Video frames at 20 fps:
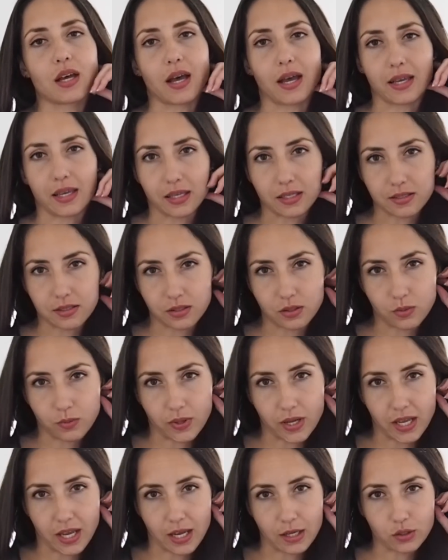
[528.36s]
I guess in a
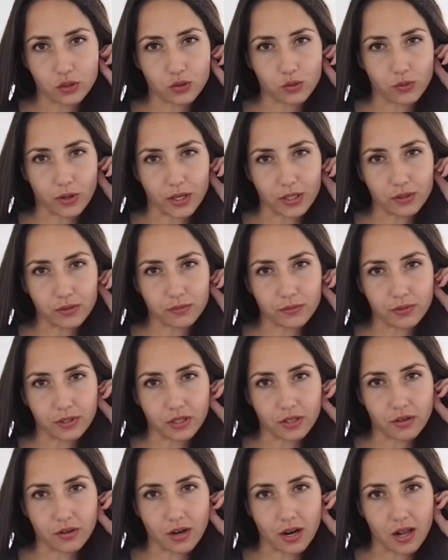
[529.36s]
way, I try to
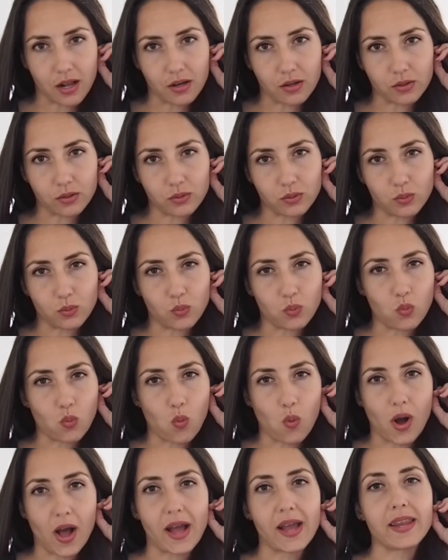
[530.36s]
figure out
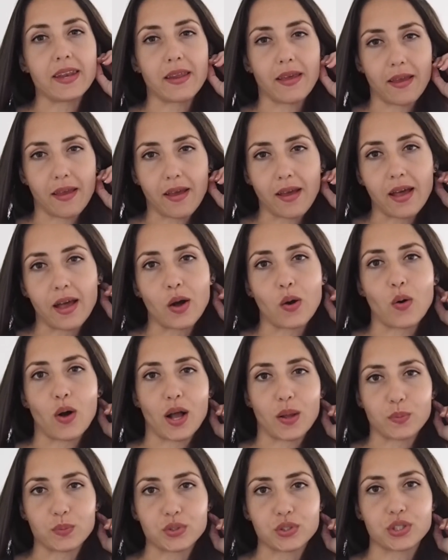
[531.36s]
why the hell
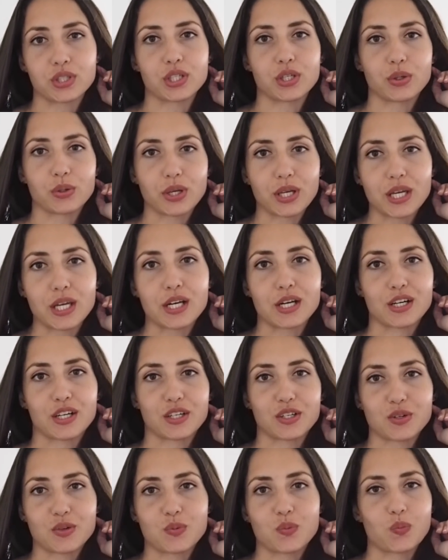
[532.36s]
I'm still
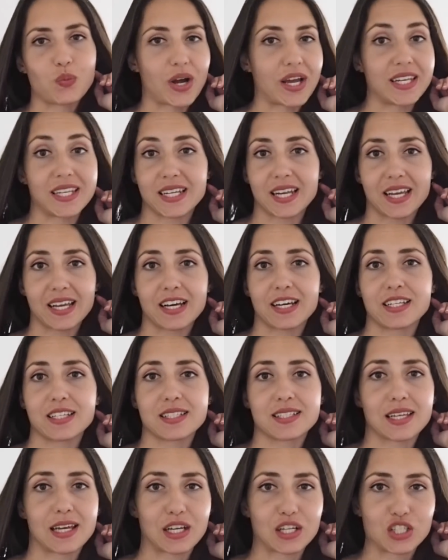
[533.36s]
here. Why did I get a
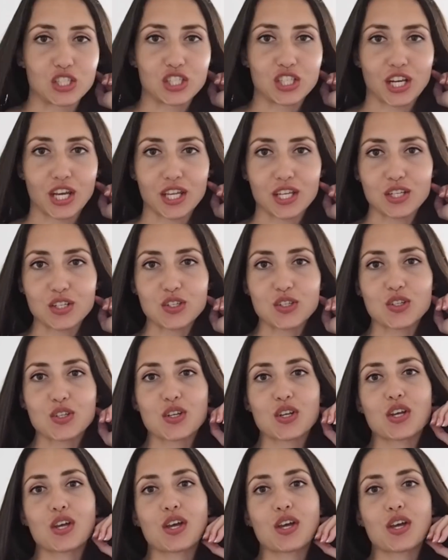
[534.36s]
second chance?